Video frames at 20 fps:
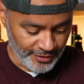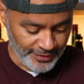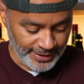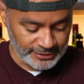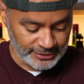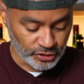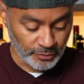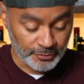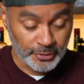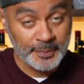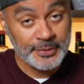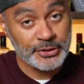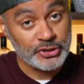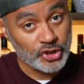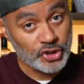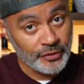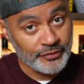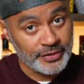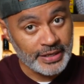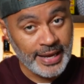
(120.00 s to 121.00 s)
right, so I'm gonna be
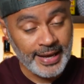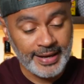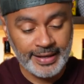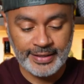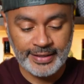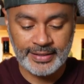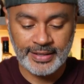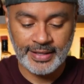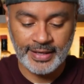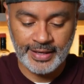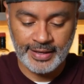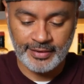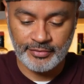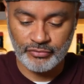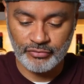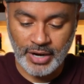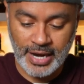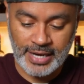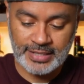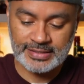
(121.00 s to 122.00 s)
serving that in a
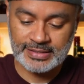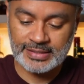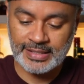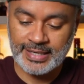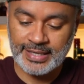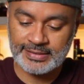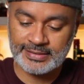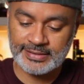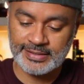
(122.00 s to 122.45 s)
rocks glass